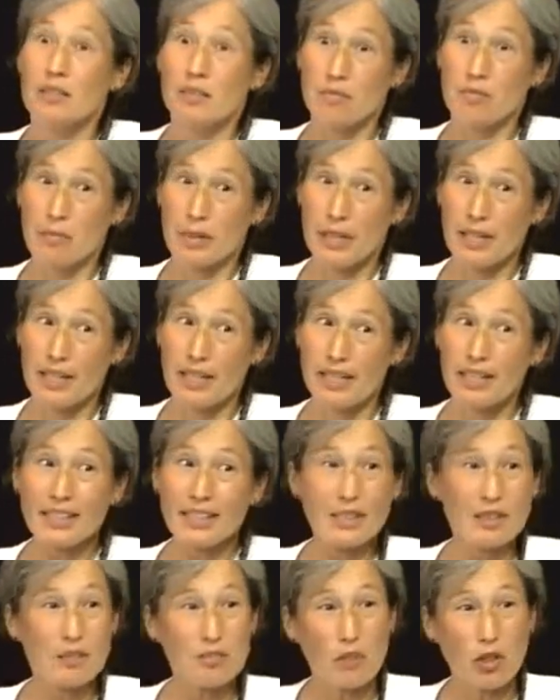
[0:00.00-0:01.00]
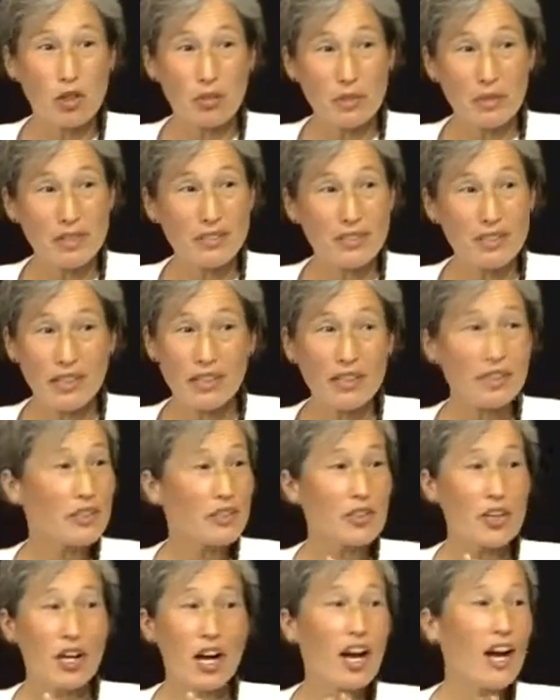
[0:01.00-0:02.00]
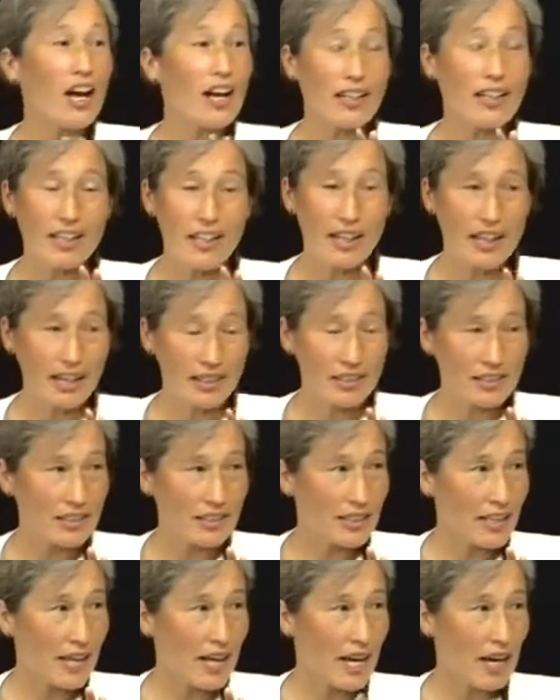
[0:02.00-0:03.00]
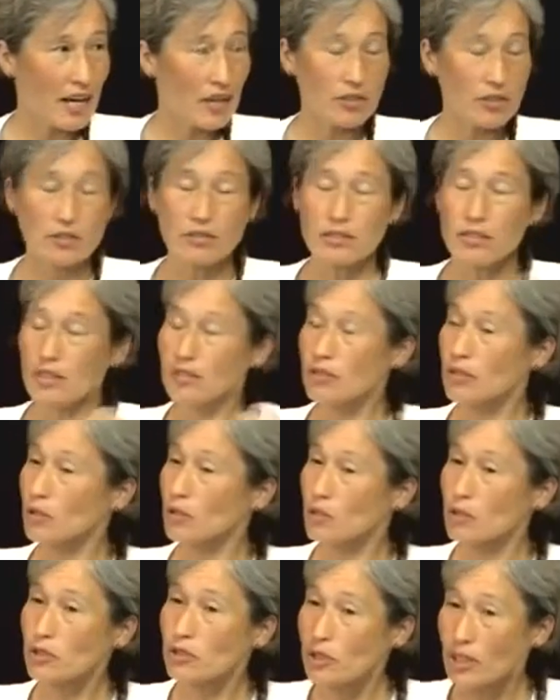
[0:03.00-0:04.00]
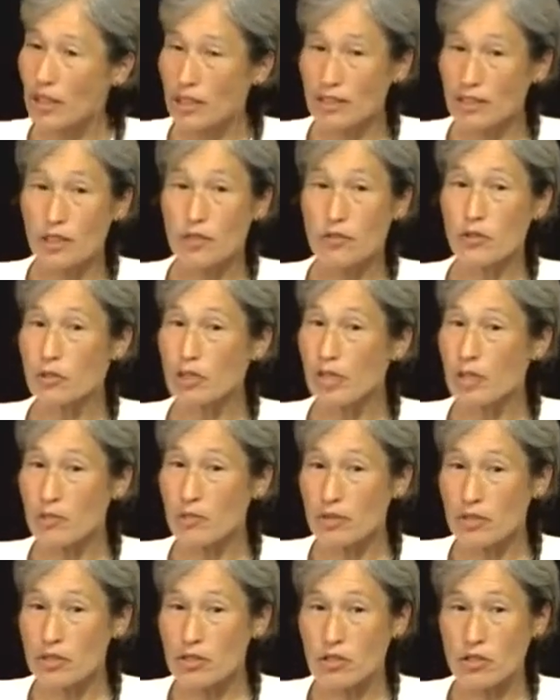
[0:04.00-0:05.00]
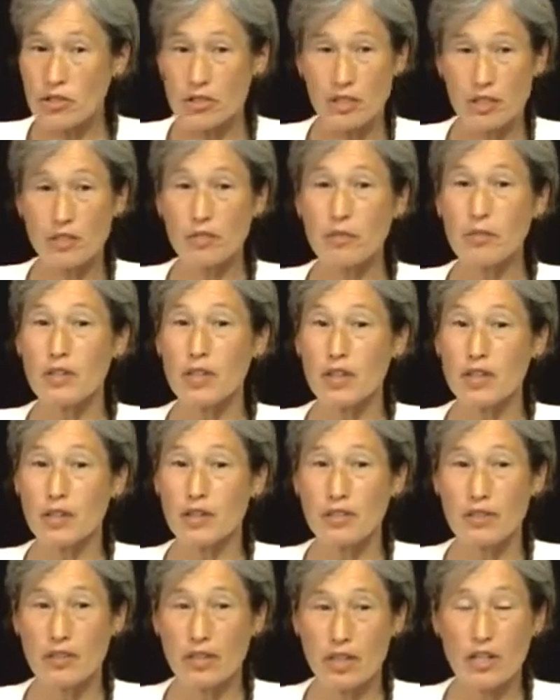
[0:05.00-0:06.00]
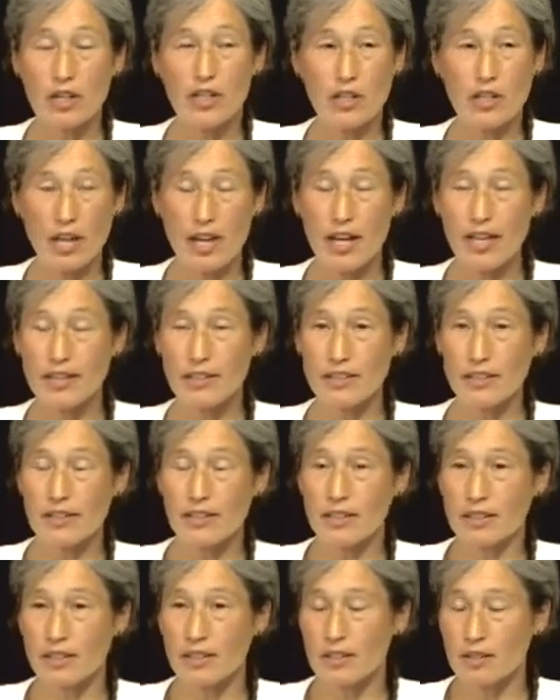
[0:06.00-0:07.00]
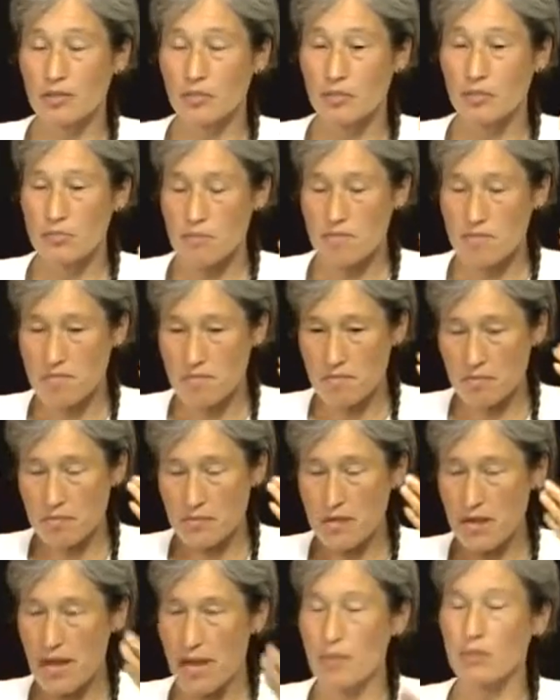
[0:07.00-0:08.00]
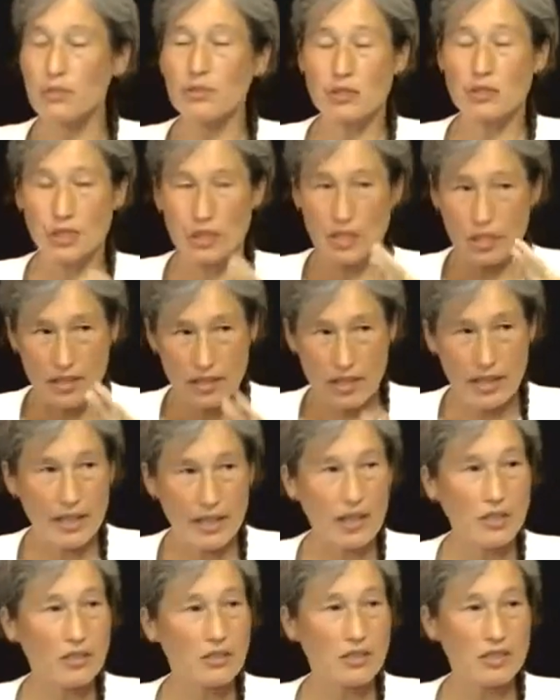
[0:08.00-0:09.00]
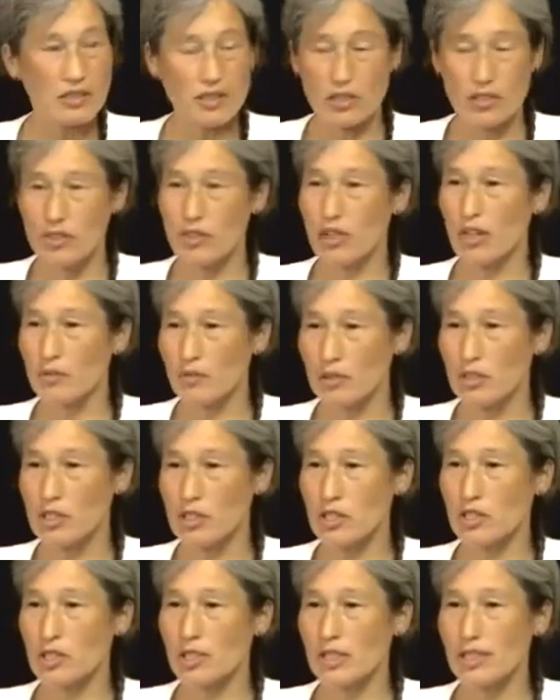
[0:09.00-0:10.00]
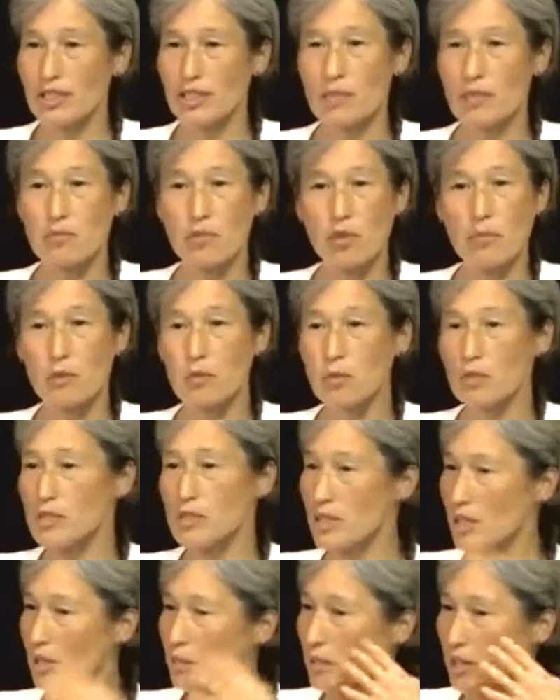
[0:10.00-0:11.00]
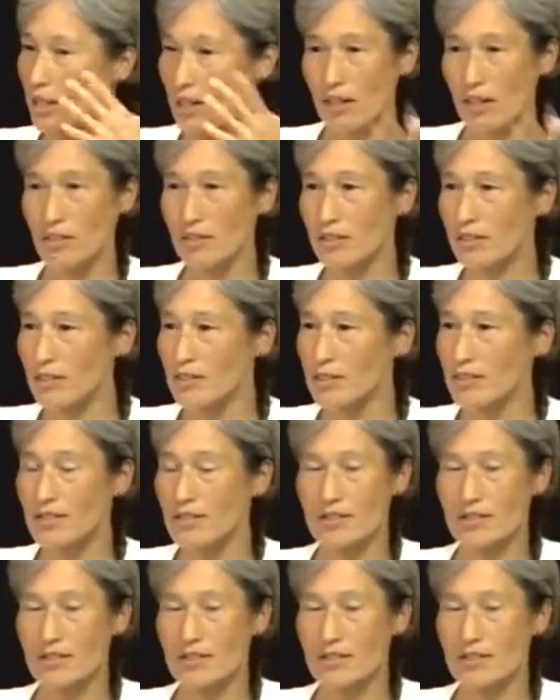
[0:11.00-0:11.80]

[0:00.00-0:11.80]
but at the moment they are not acting out. Love the Lord your God, love your neighbor as yourself. They are not be able to carry that out because they are non-relational at that moment. What's coming out is